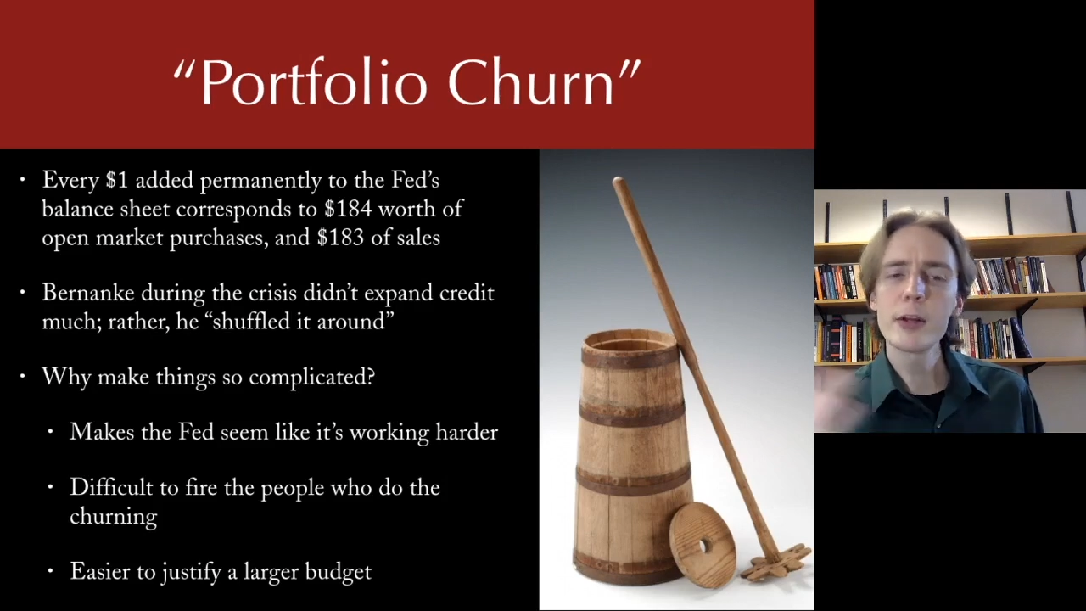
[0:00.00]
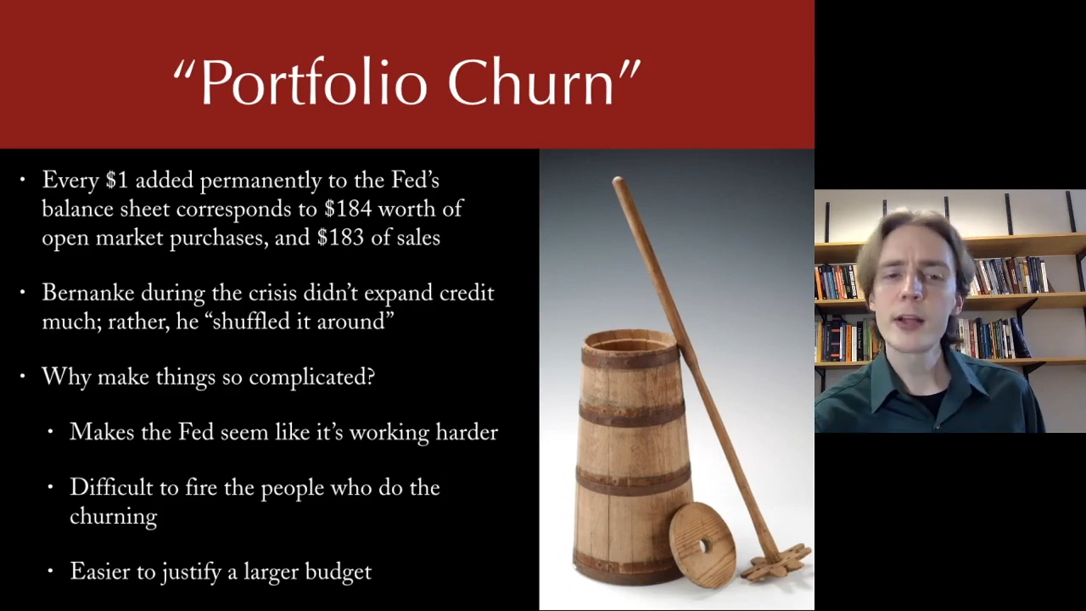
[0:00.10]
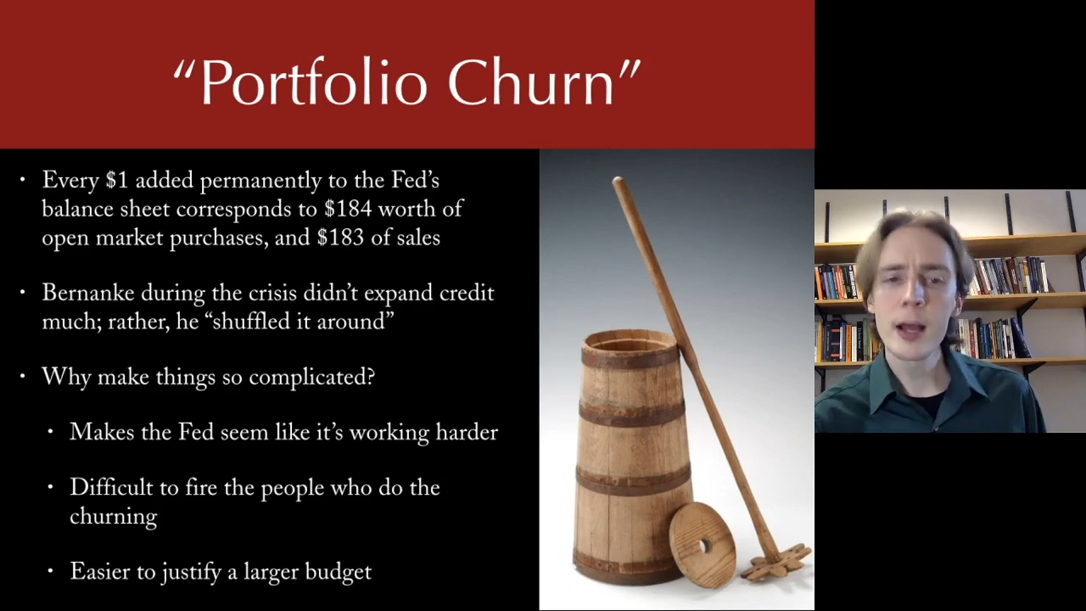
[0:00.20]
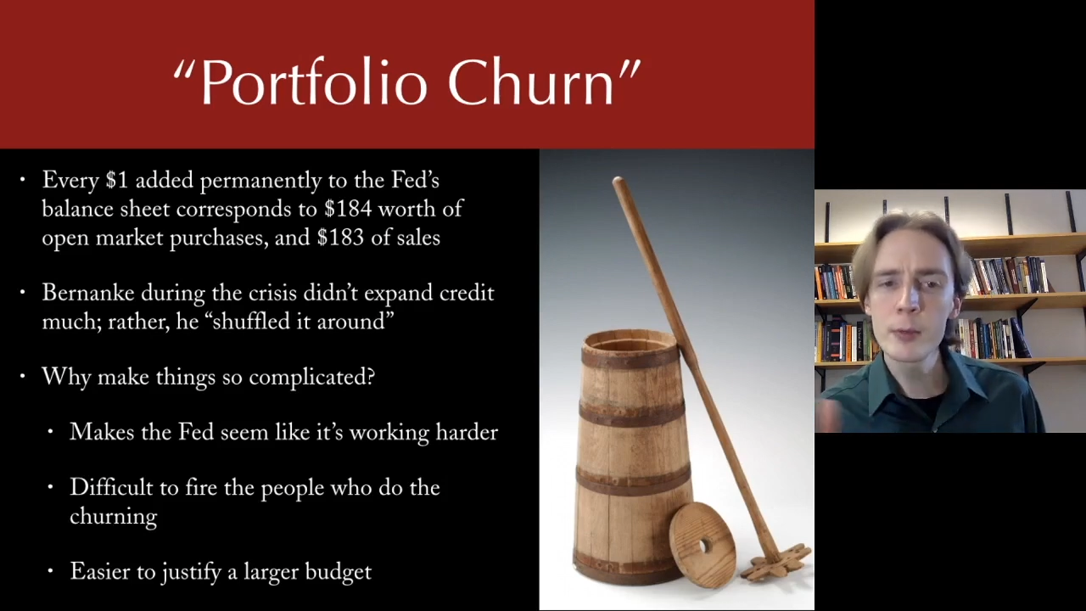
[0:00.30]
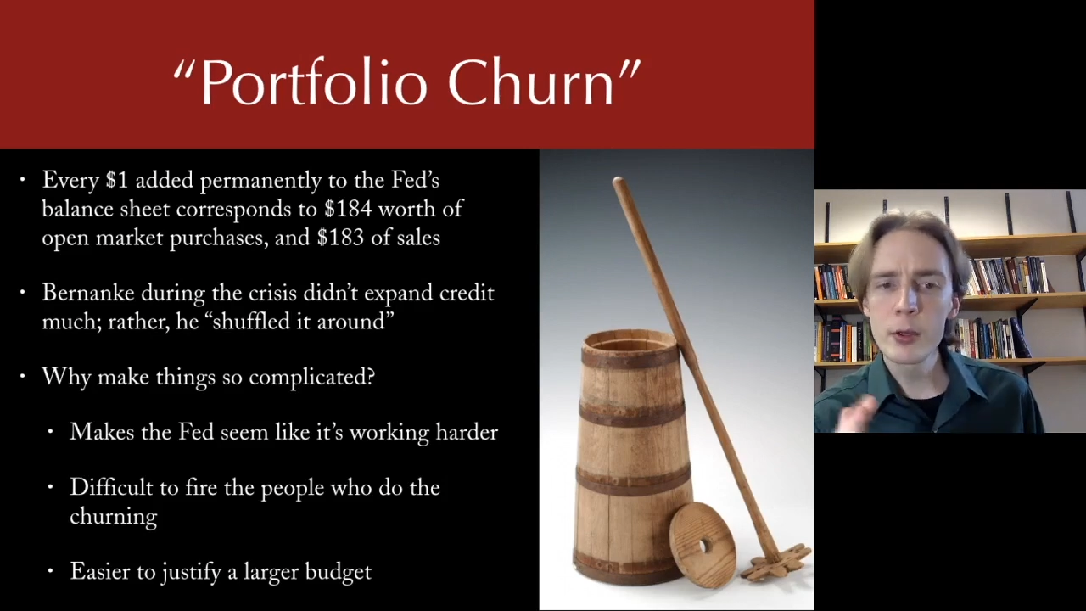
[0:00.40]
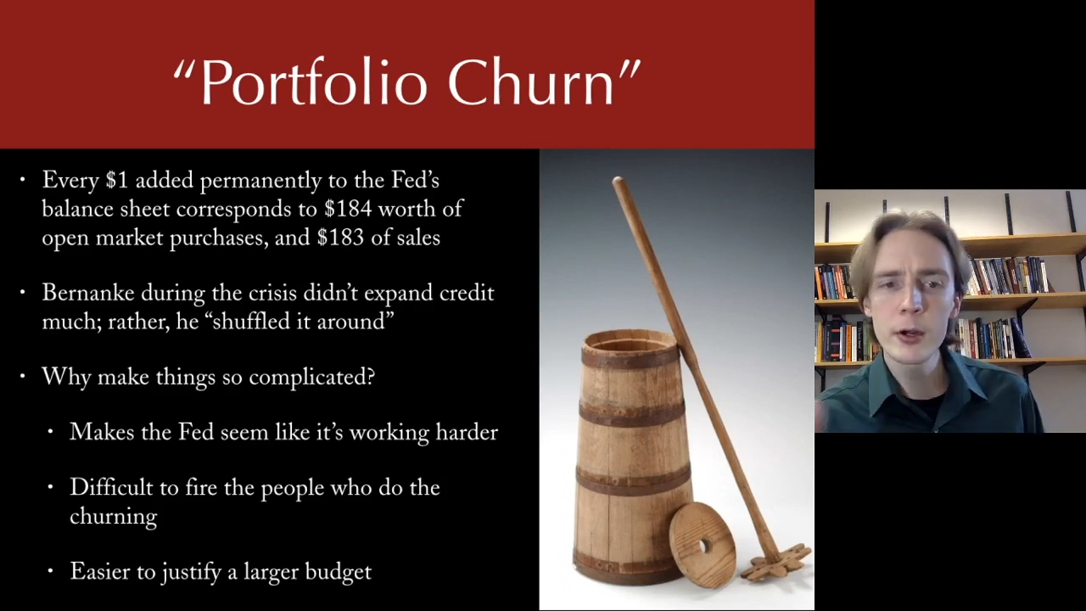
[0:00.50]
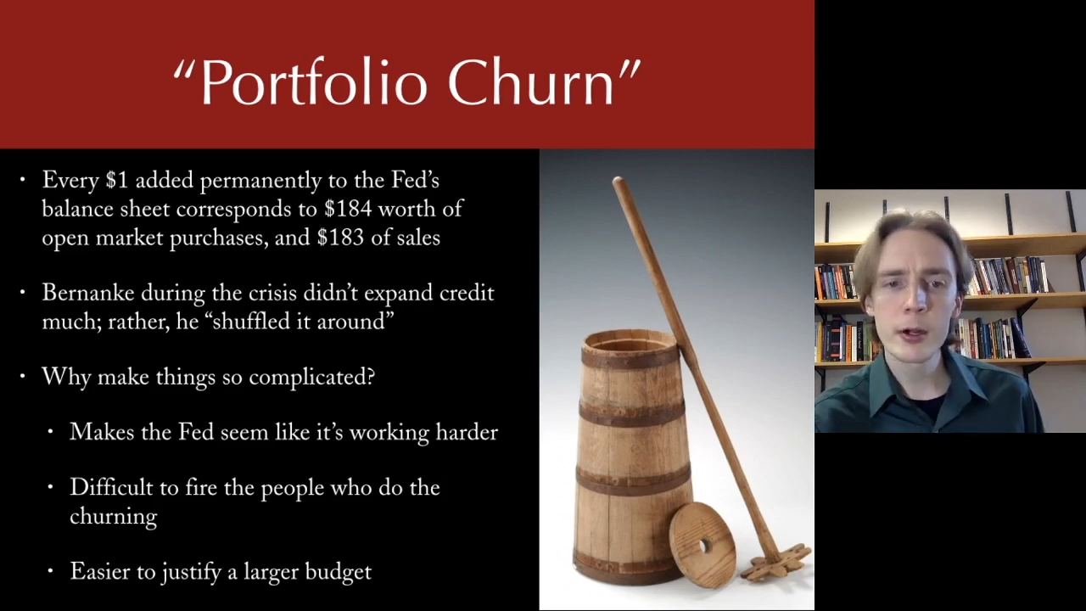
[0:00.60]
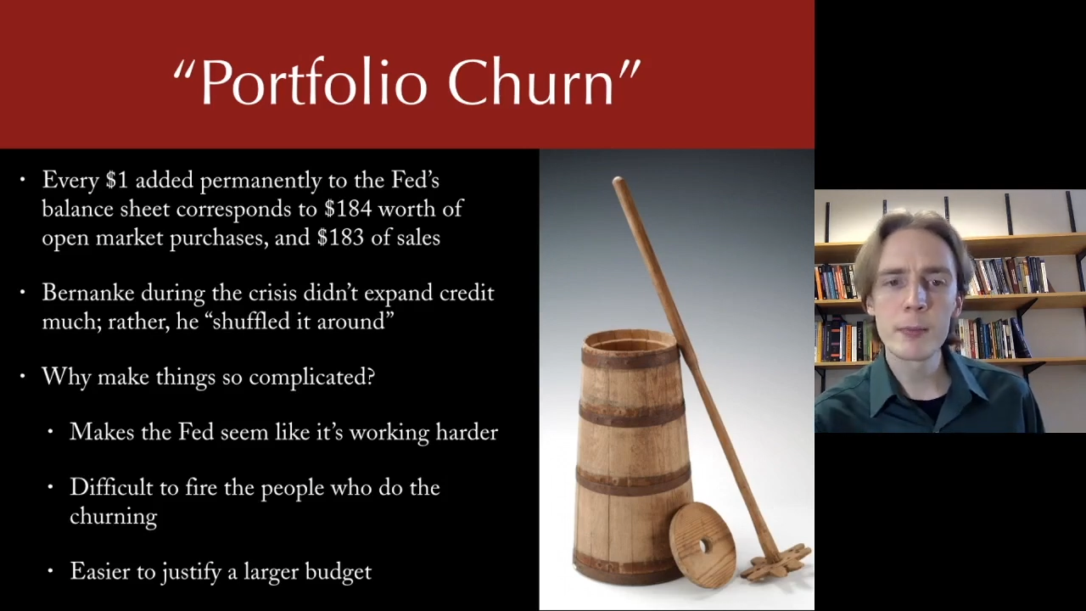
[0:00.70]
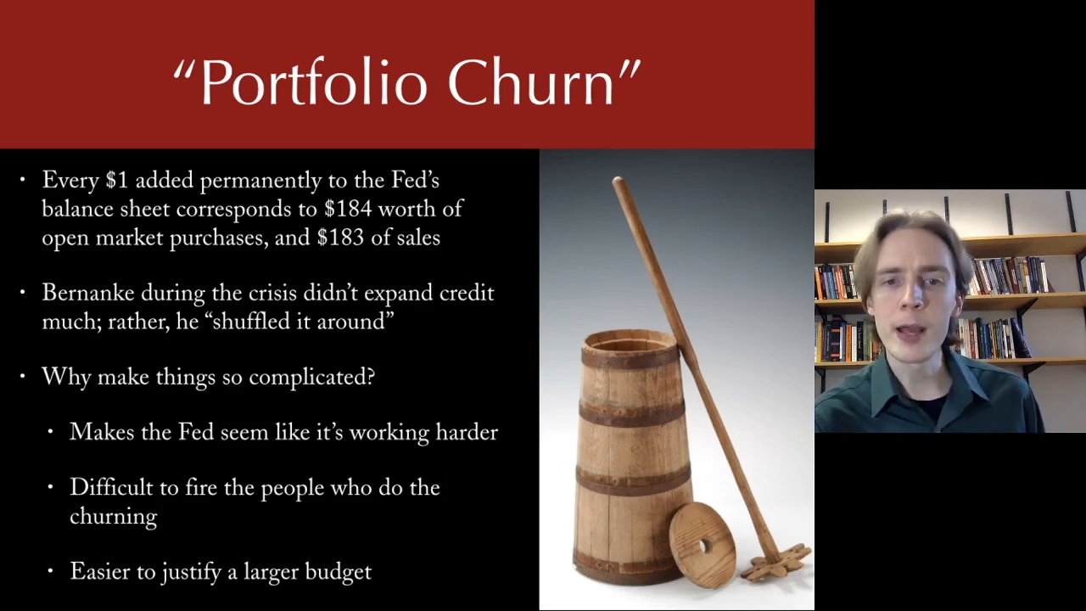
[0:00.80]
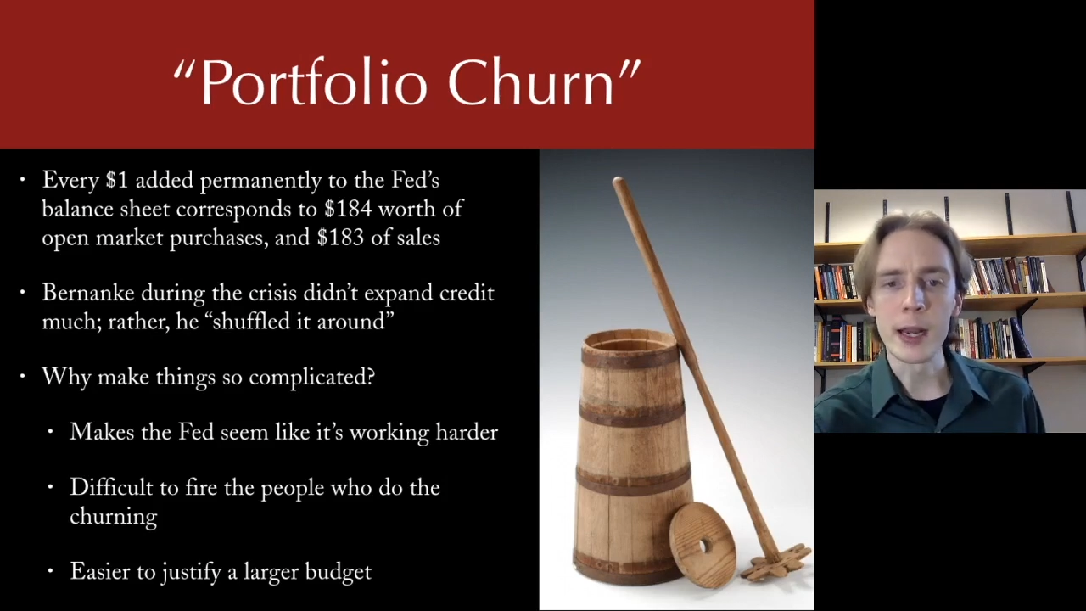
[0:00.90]
time you hear a
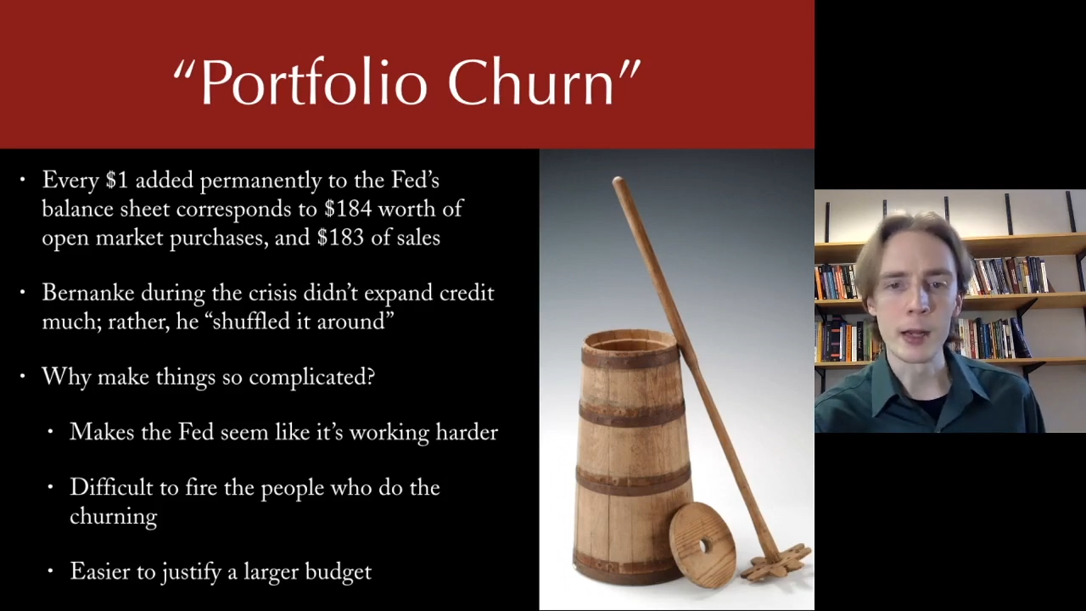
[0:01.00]
debate